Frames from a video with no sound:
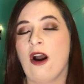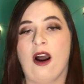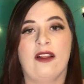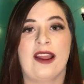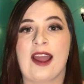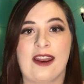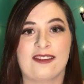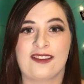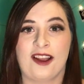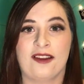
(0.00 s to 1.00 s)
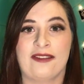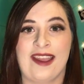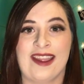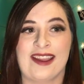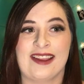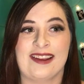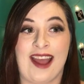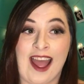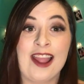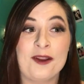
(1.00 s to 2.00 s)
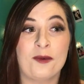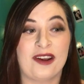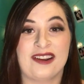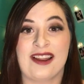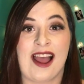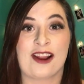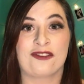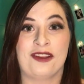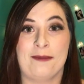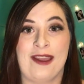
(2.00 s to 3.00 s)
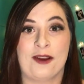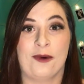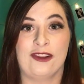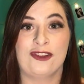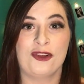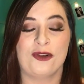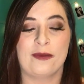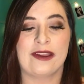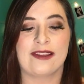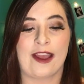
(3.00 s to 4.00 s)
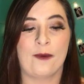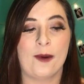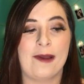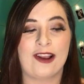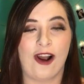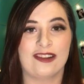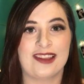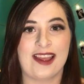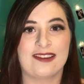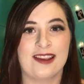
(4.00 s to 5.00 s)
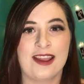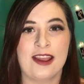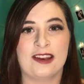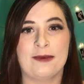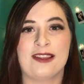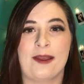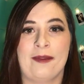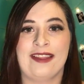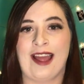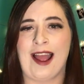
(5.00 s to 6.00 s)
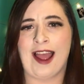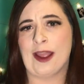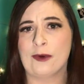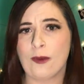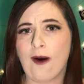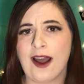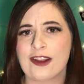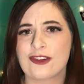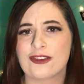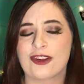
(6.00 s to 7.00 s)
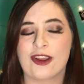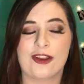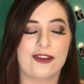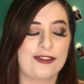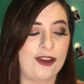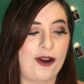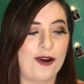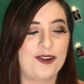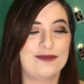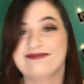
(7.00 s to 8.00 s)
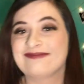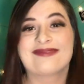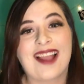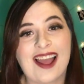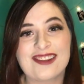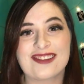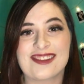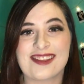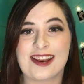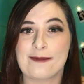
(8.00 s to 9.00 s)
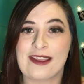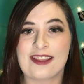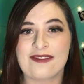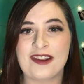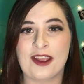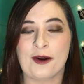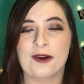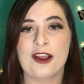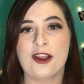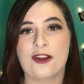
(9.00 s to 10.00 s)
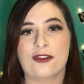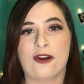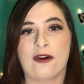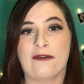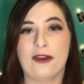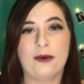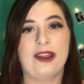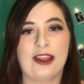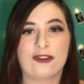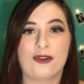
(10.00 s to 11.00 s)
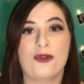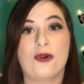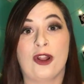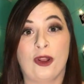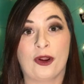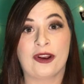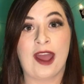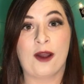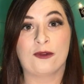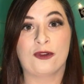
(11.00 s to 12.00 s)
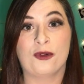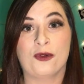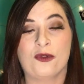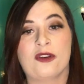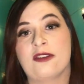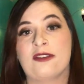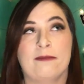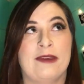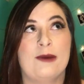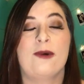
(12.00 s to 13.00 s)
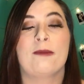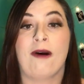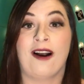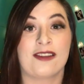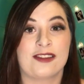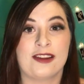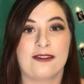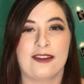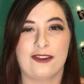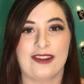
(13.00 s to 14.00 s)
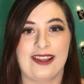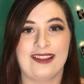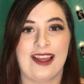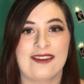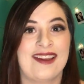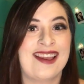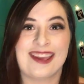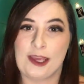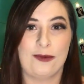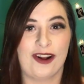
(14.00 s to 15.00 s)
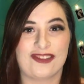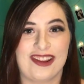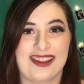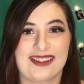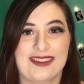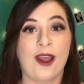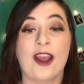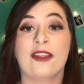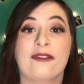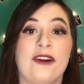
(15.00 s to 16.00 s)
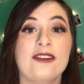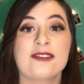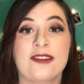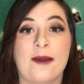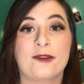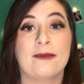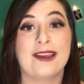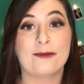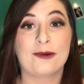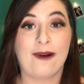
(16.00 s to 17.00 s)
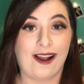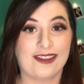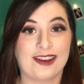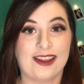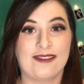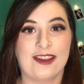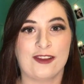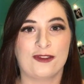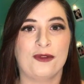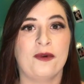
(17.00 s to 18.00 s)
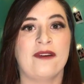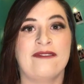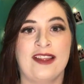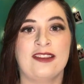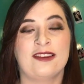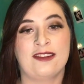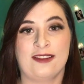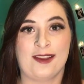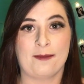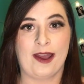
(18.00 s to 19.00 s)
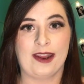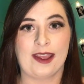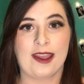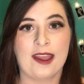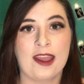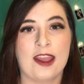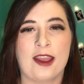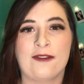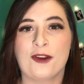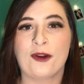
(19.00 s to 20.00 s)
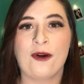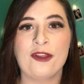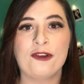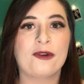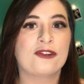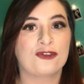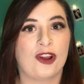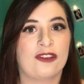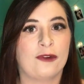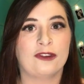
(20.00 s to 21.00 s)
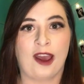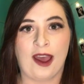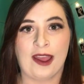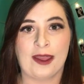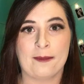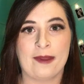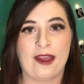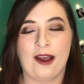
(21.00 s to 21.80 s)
all that kind of stuff, and I wanted to actually make one too, because I want my content to be something that I would watch. So I just decided to make this video. So if you would like to learn how to be more positive in your daily life, keep watching. The first step to being more positive is to vent to somebody. If you're going through a stressful time,